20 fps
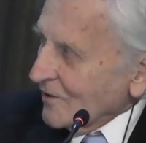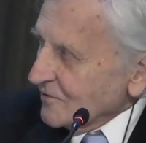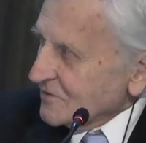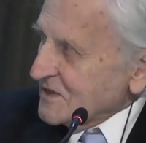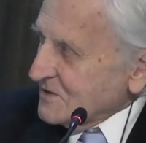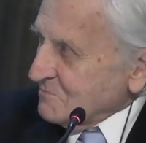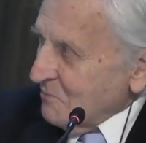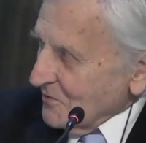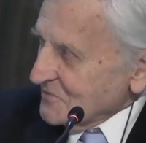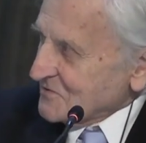
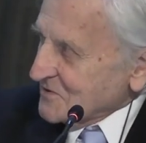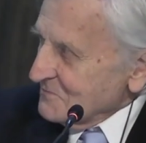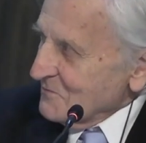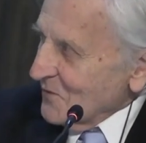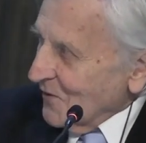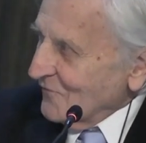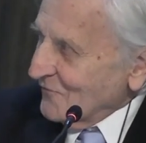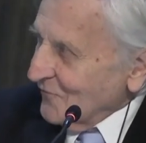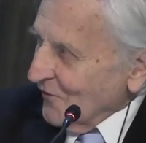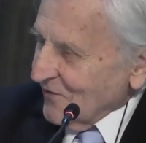responsible
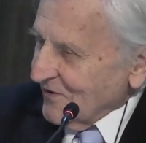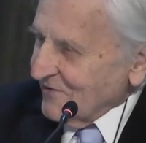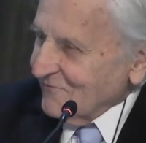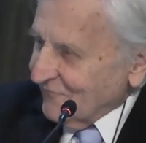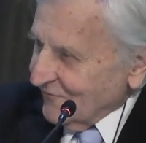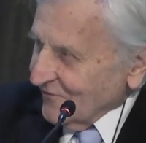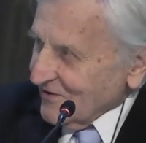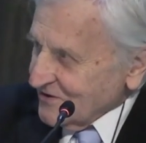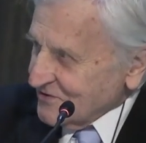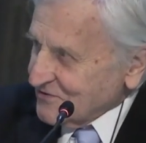for
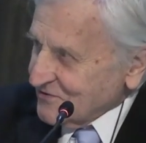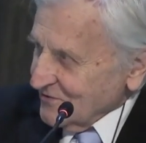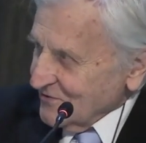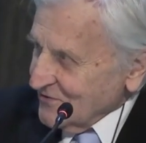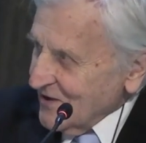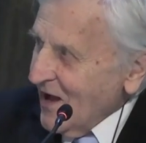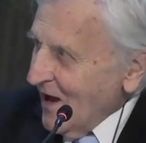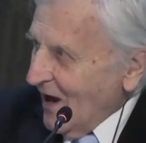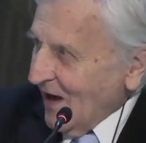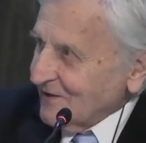inflation.
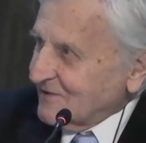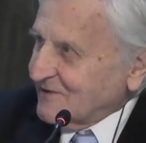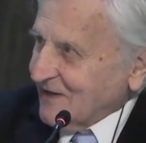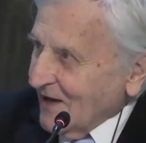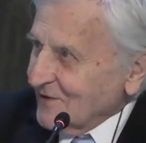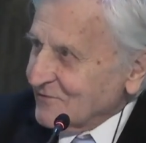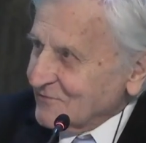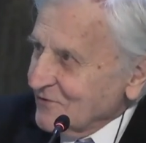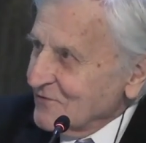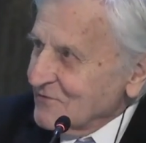I
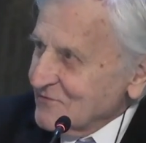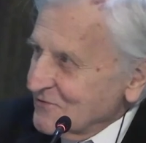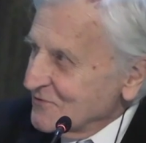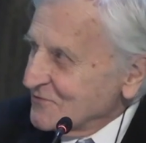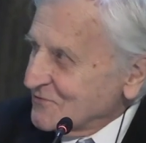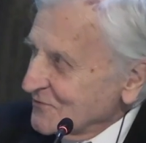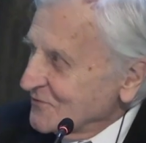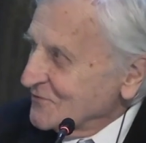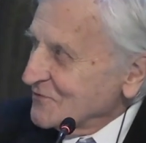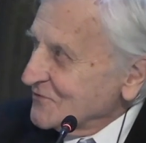count on you
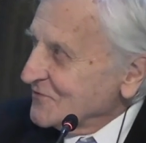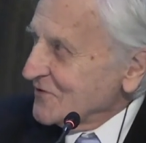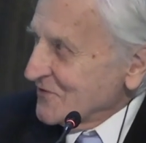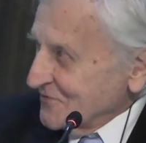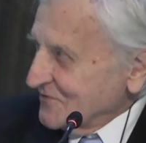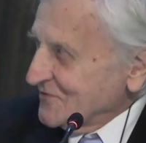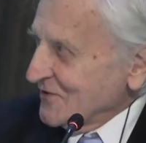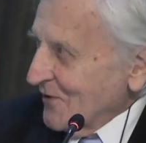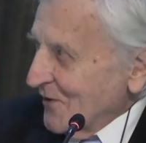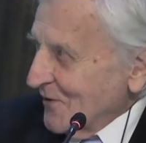to do the
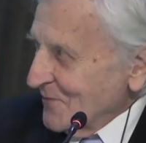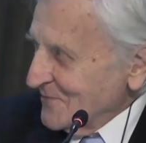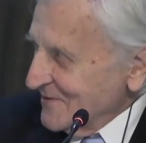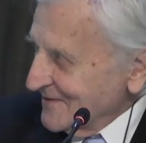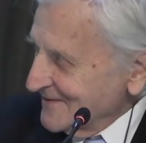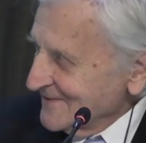job.